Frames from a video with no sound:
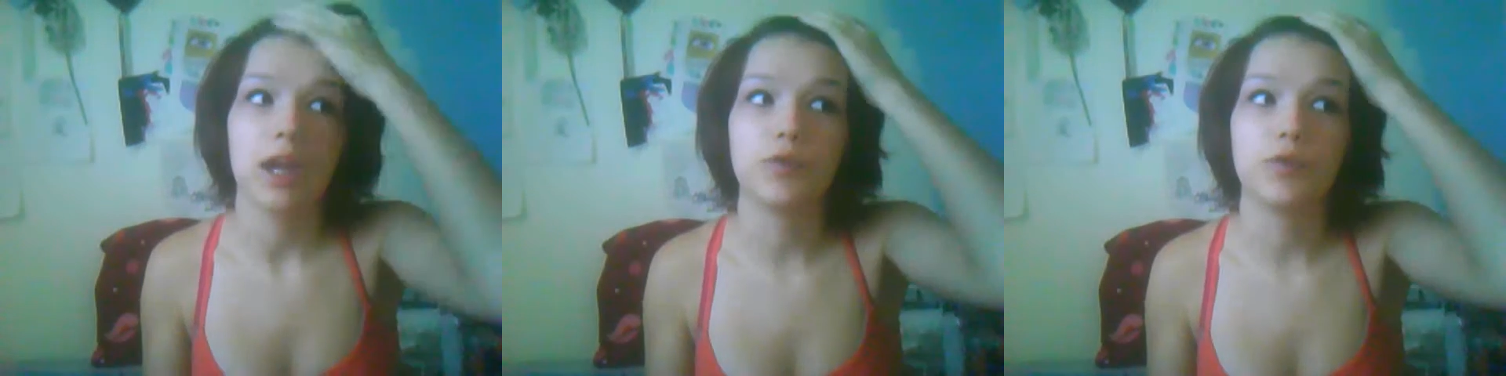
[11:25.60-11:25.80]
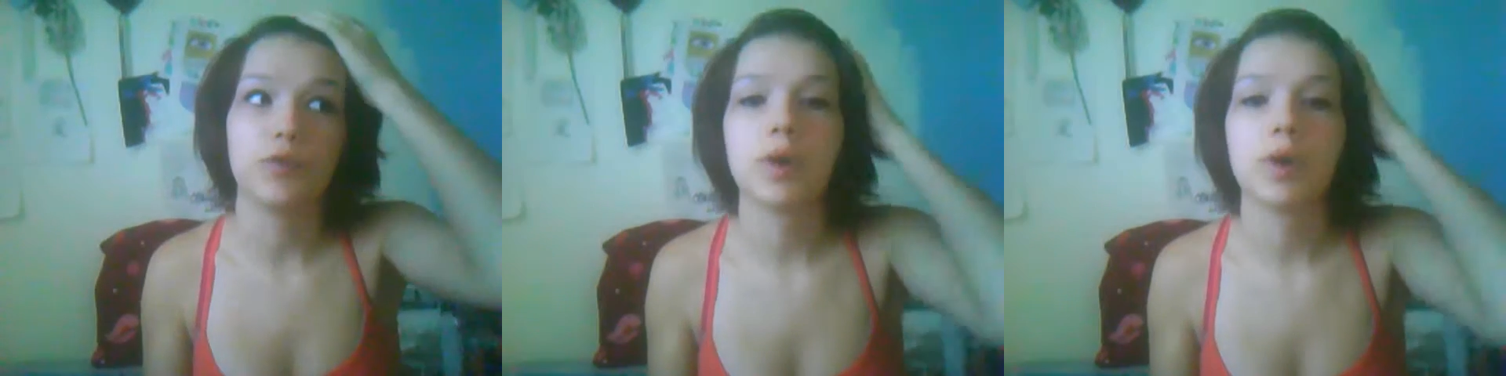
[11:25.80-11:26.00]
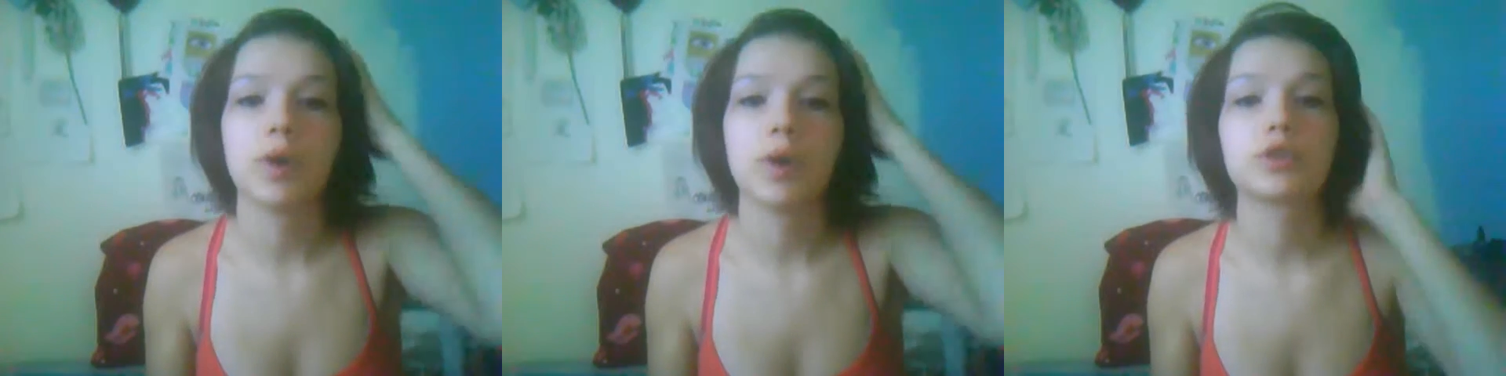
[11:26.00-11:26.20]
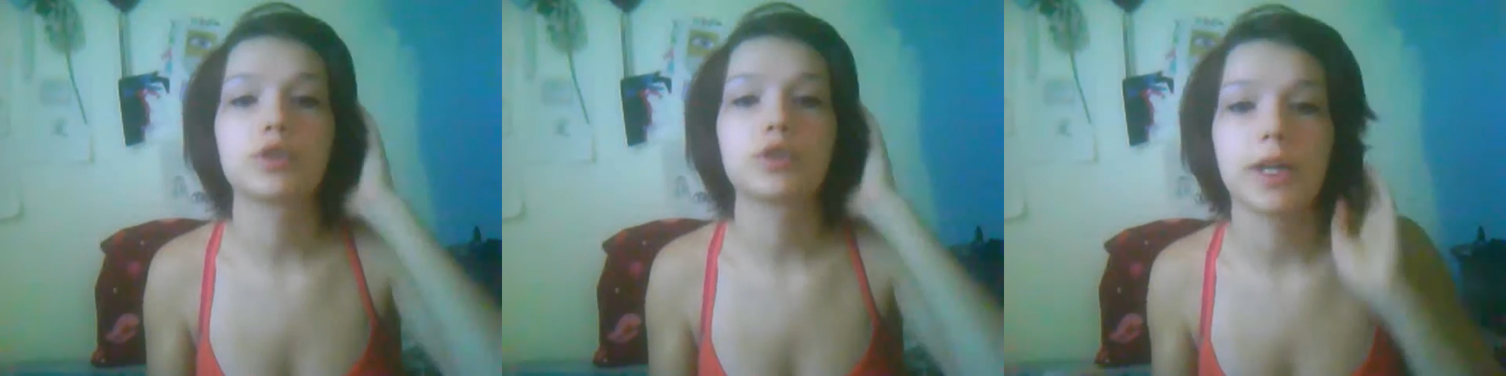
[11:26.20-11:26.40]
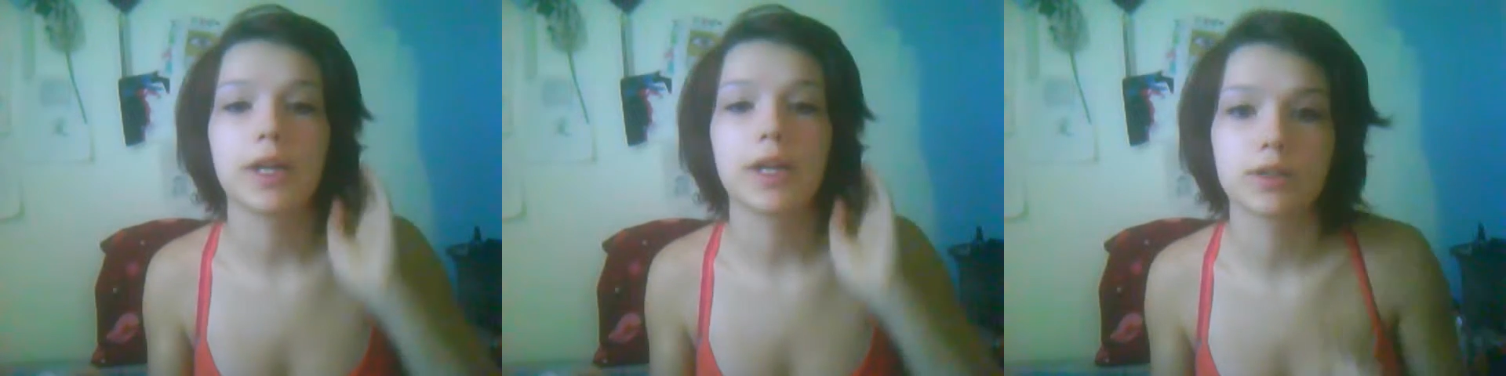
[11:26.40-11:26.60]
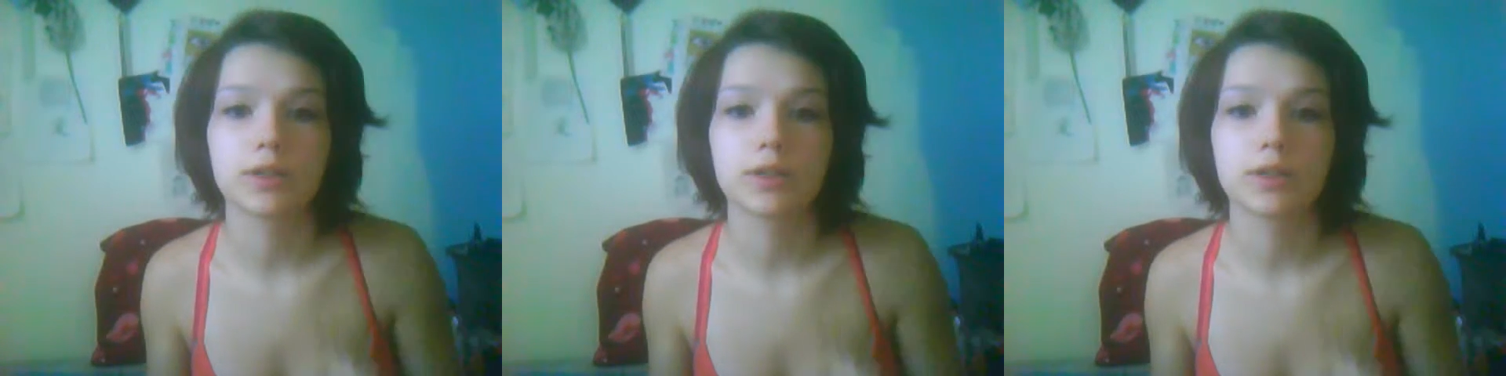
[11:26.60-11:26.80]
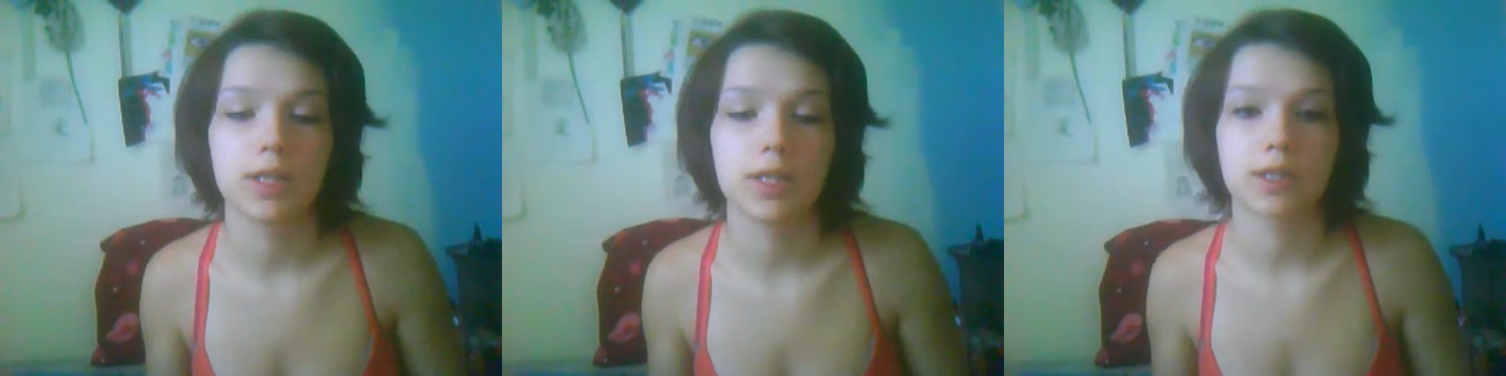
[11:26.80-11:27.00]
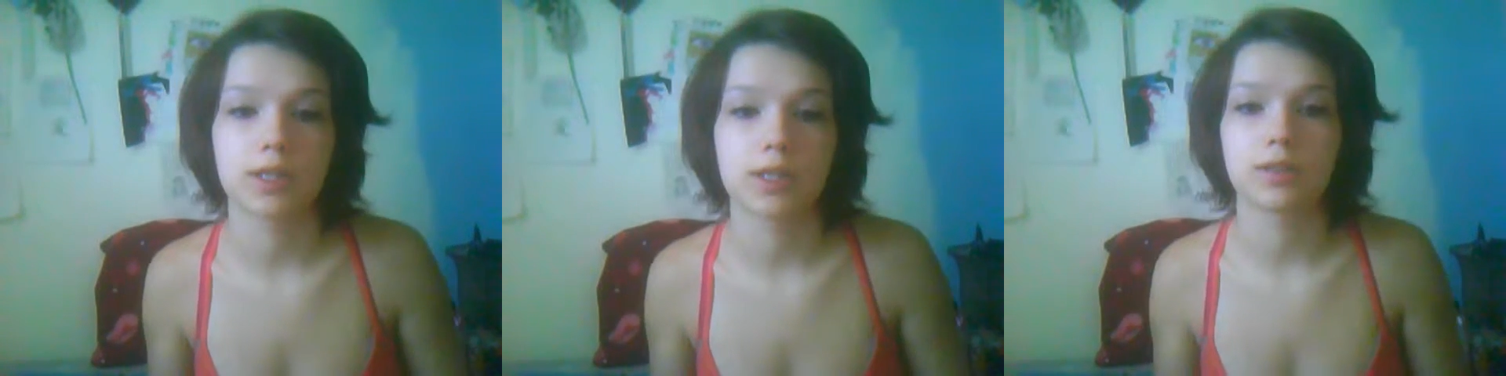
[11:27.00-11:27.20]
if you want to try out some
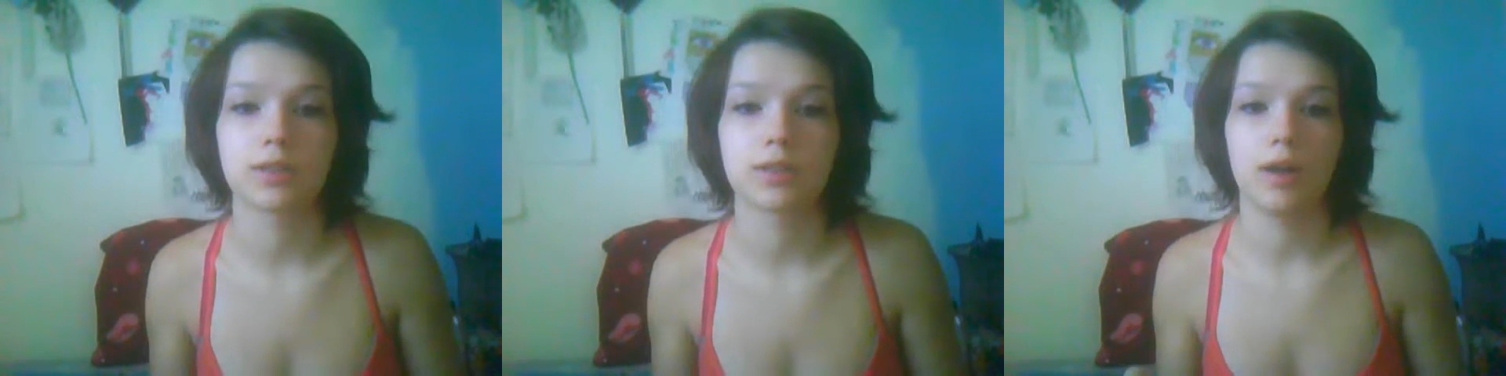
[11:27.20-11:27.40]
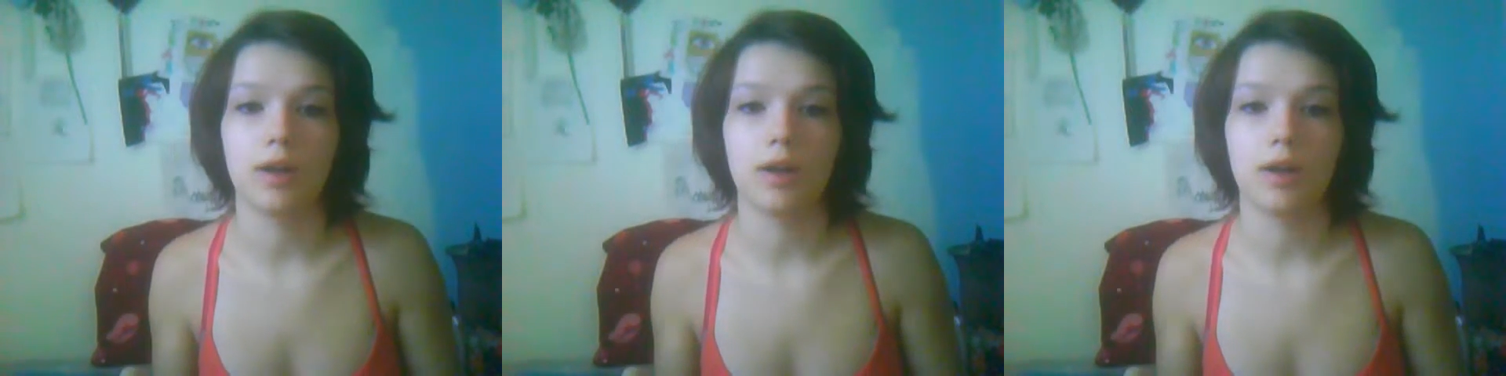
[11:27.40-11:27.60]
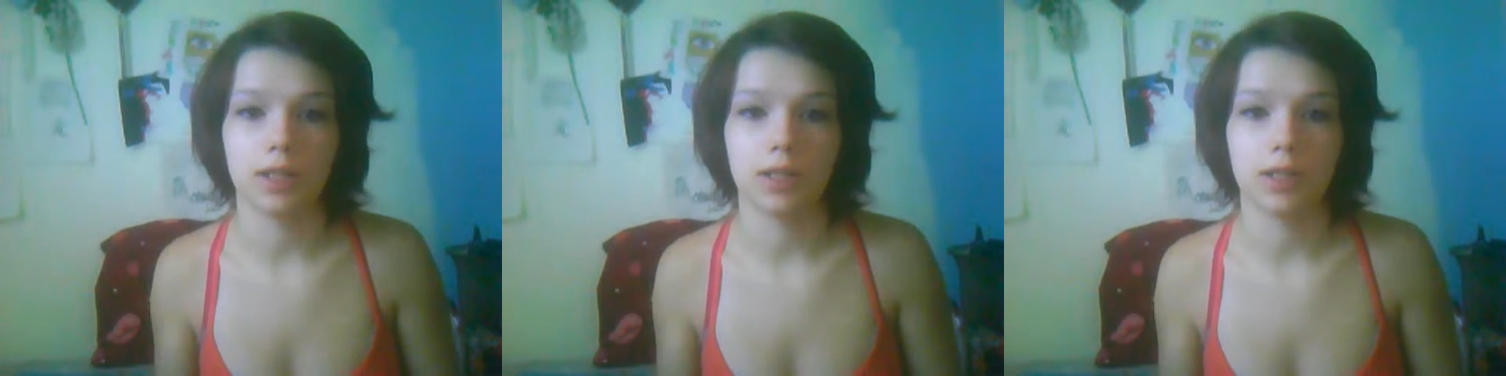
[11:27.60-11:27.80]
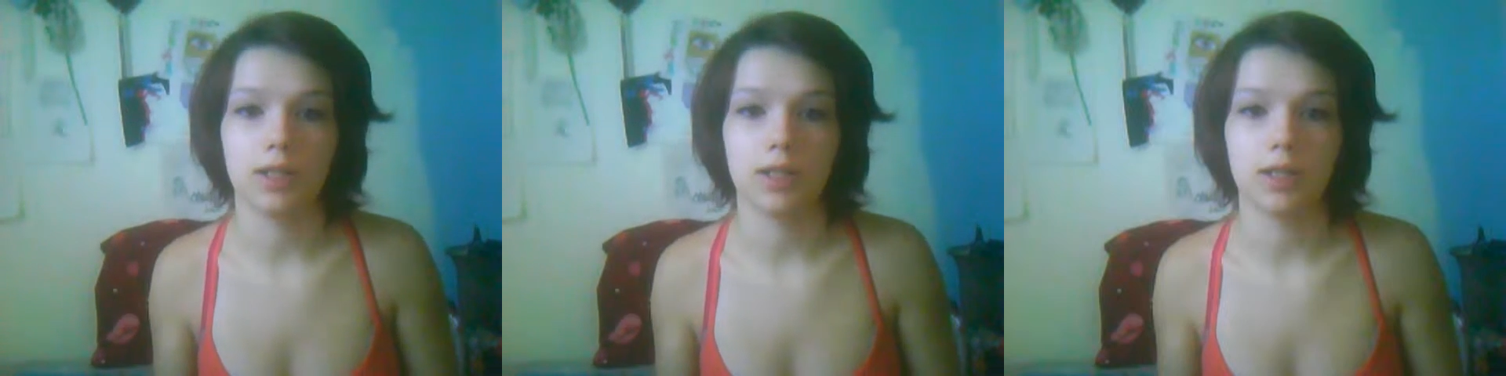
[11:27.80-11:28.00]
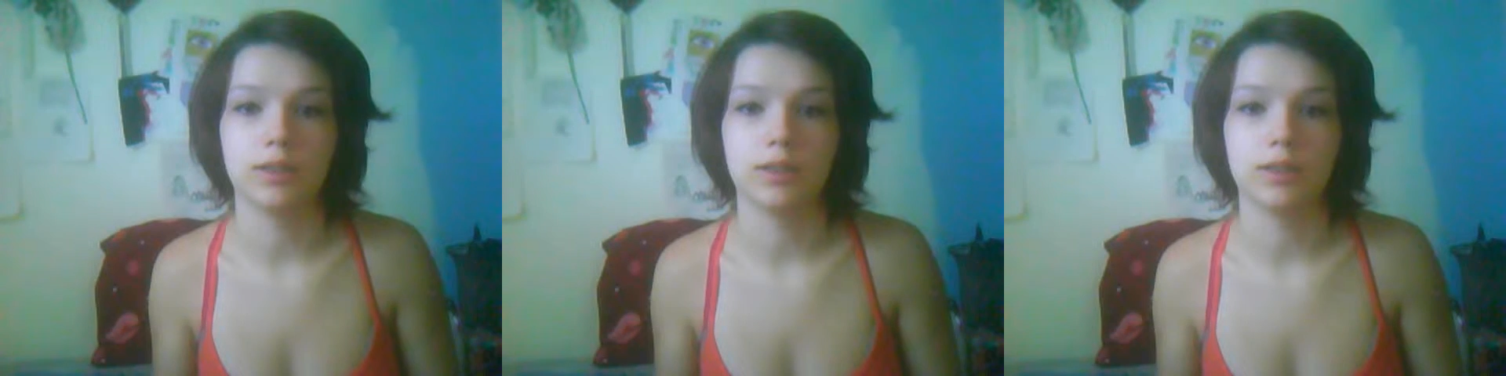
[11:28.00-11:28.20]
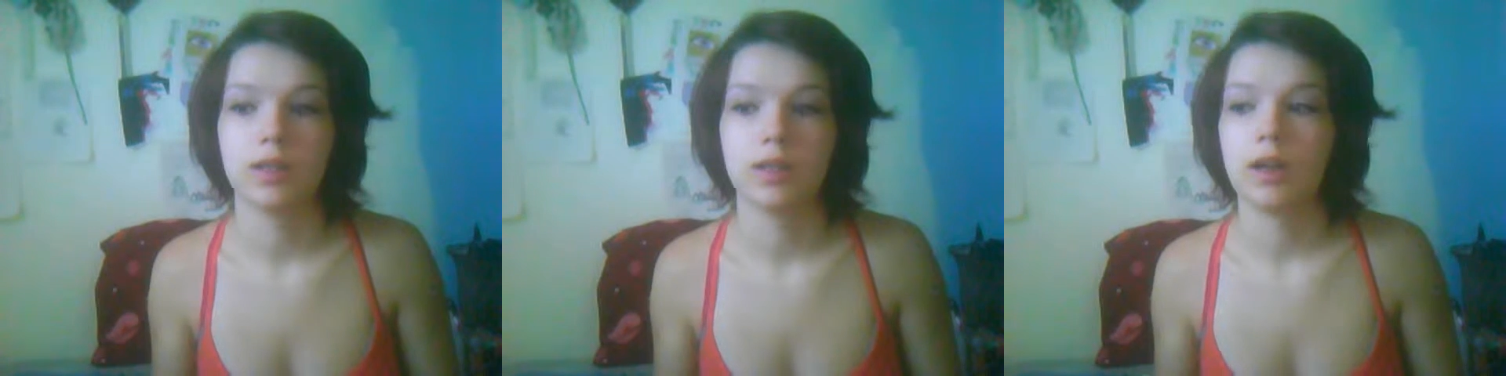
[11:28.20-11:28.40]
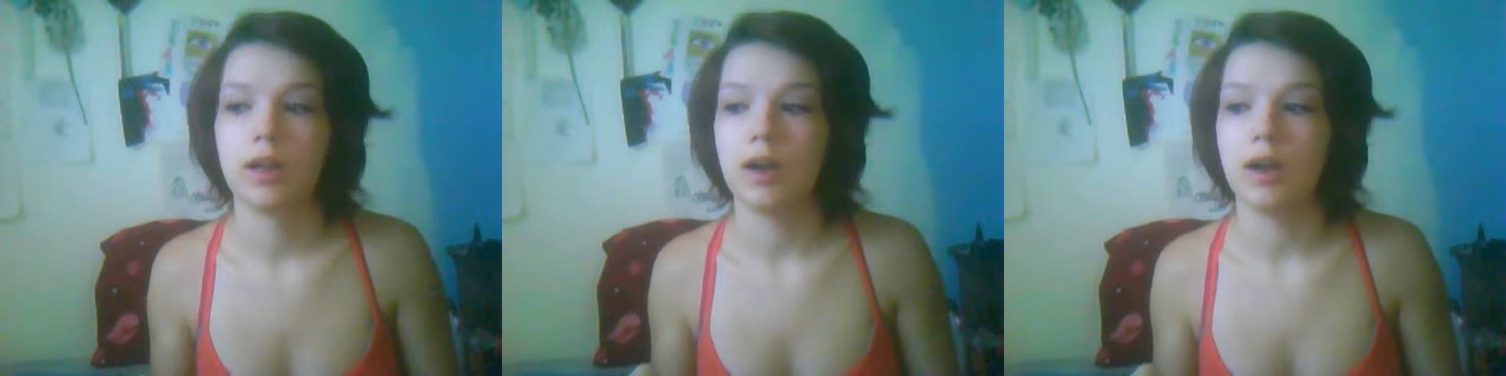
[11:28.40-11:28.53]
things online,